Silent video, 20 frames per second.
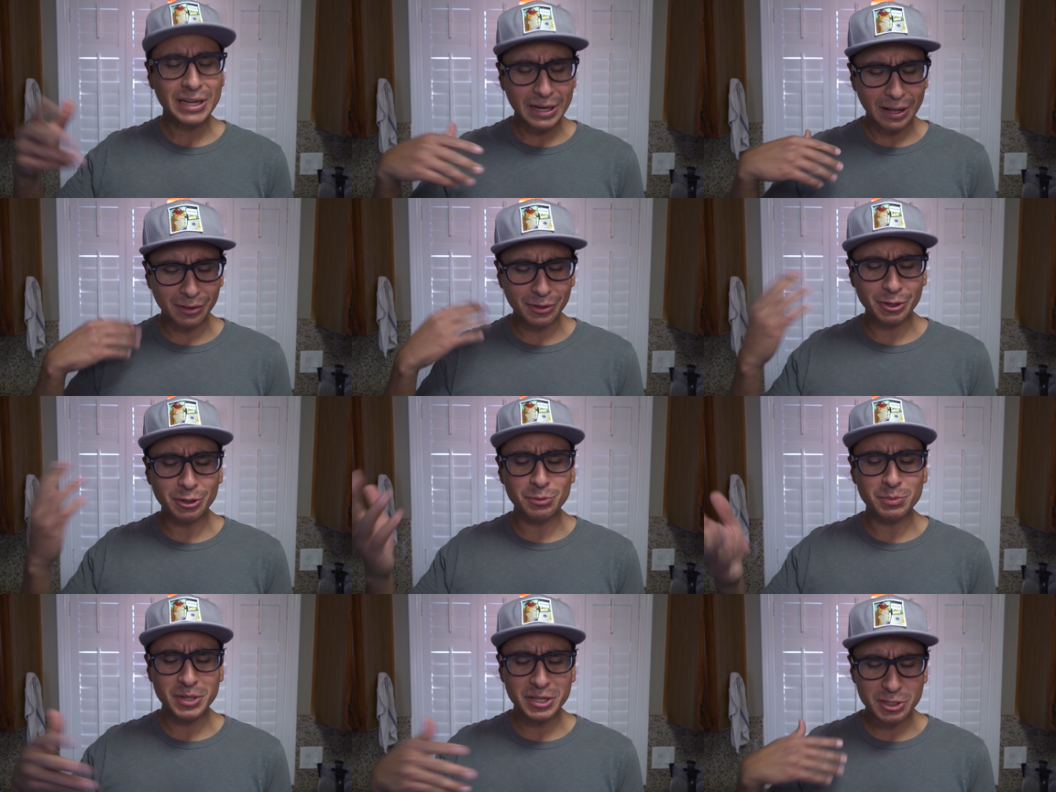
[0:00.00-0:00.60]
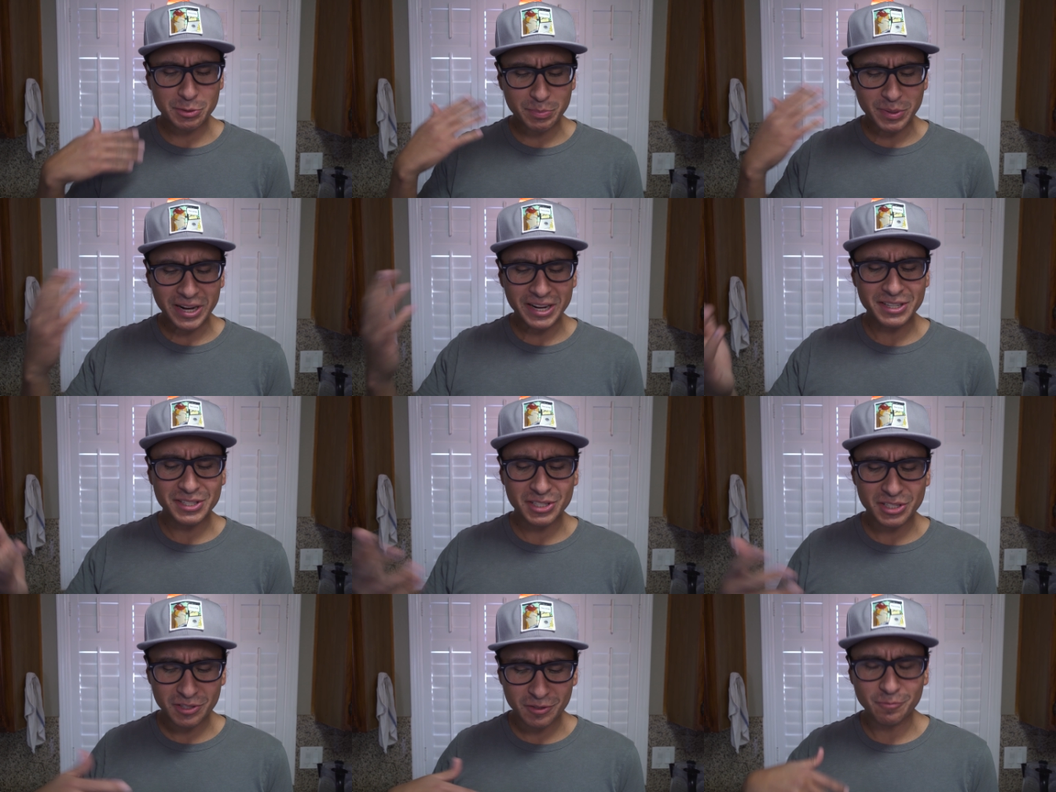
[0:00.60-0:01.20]
got a little bit of
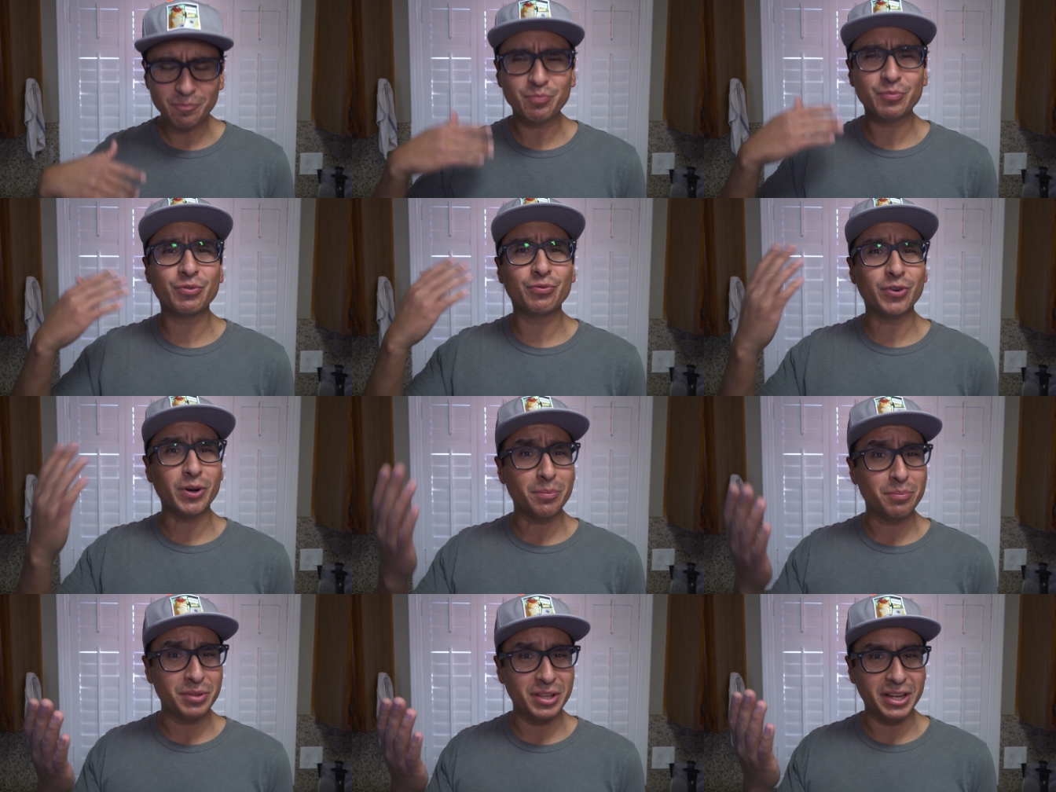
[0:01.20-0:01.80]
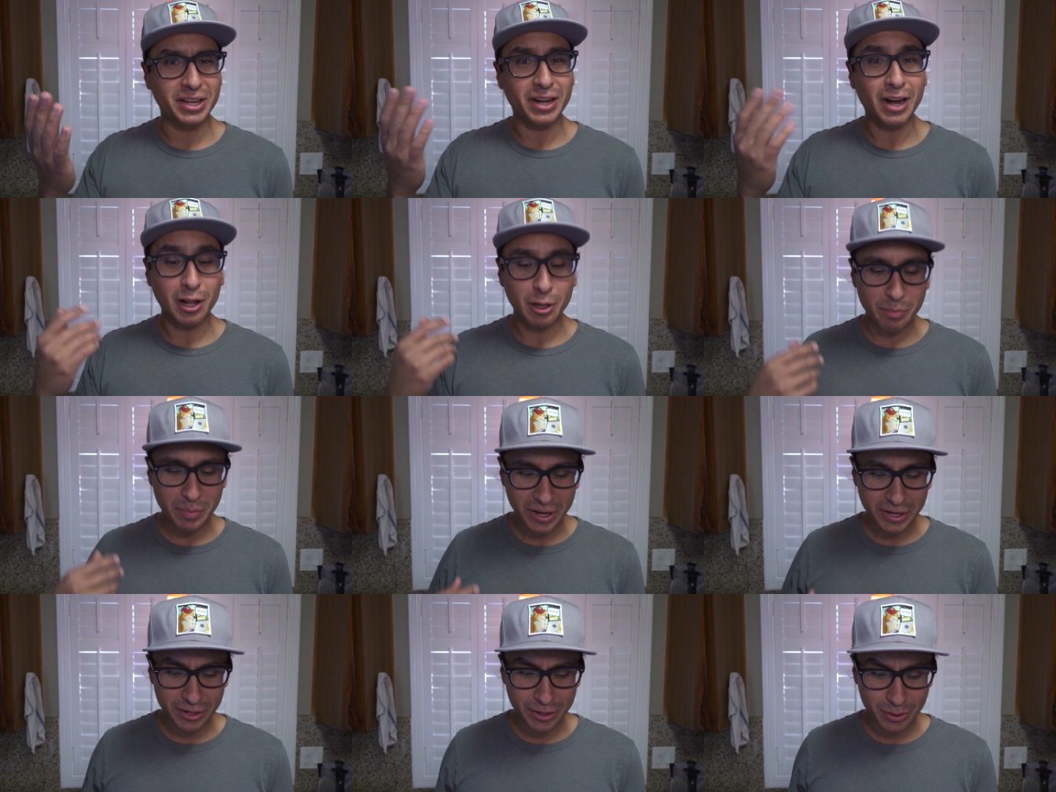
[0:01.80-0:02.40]
spice from the
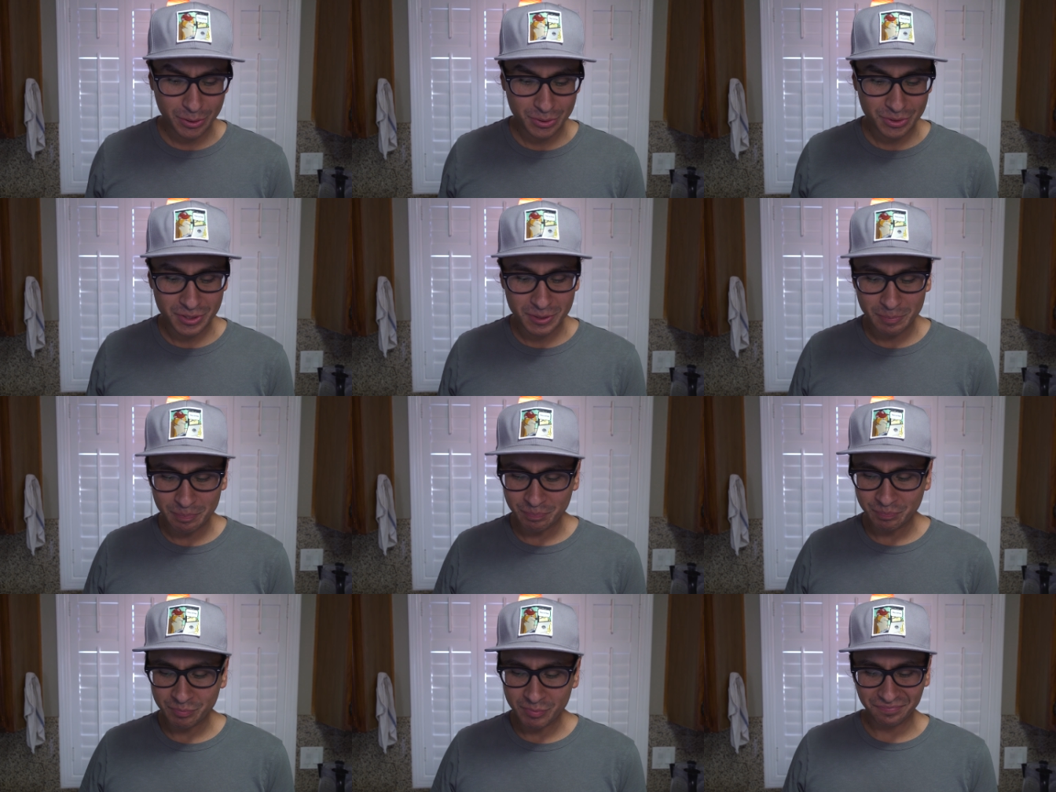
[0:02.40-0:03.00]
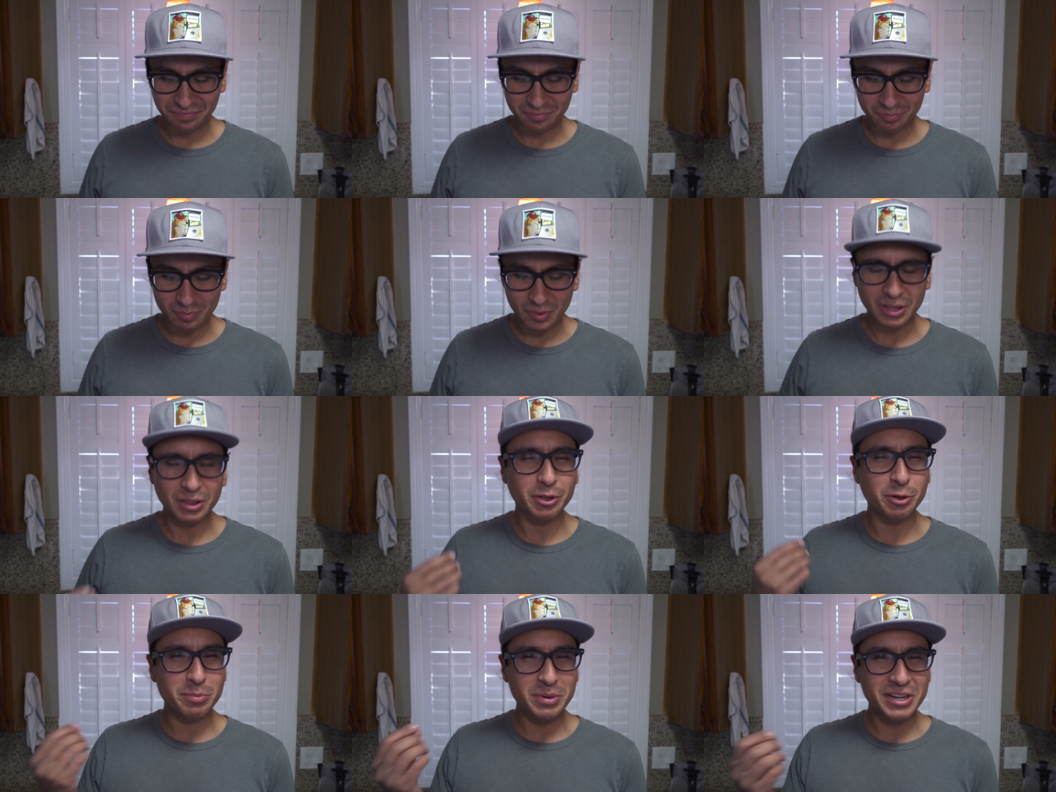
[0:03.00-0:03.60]
jalapenos, a
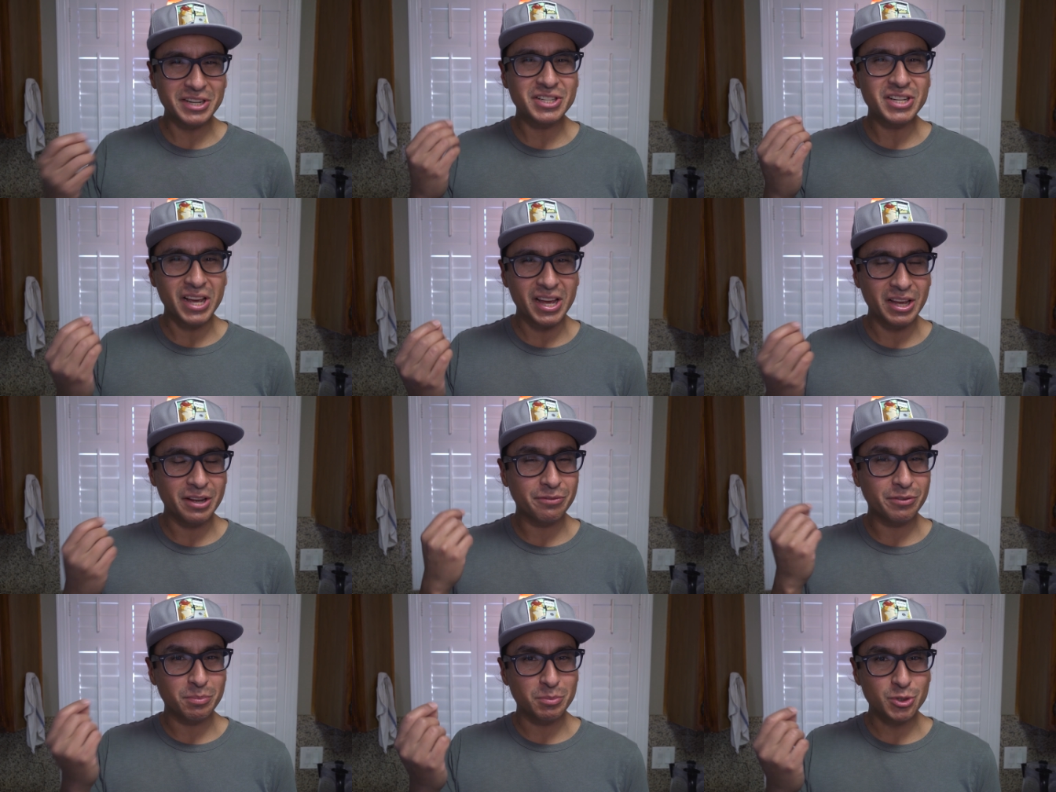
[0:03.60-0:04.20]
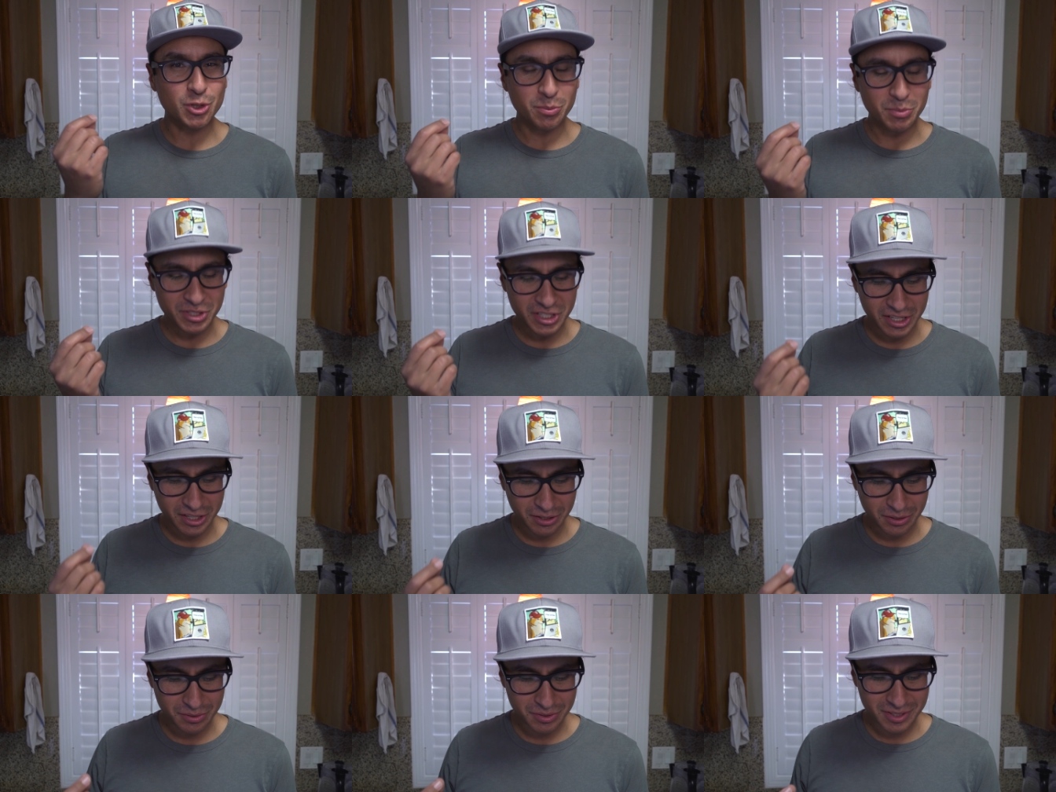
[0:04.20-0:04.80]
little bit of tang from the
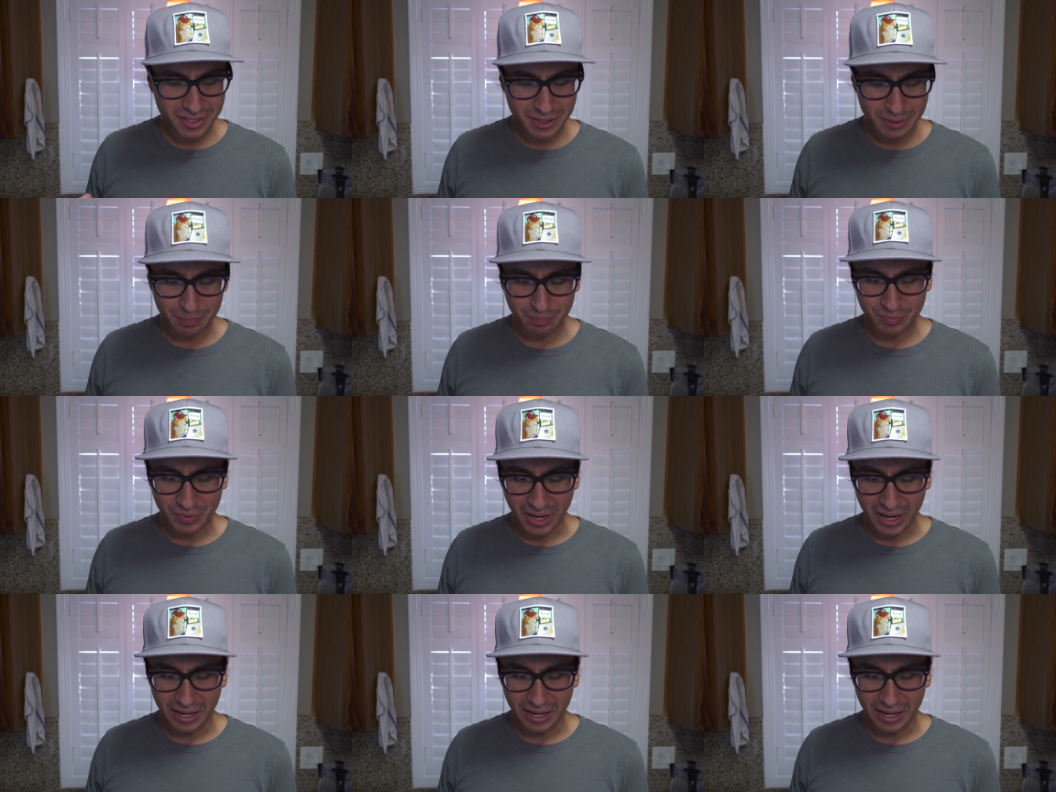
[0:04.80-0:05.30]
tomatillos,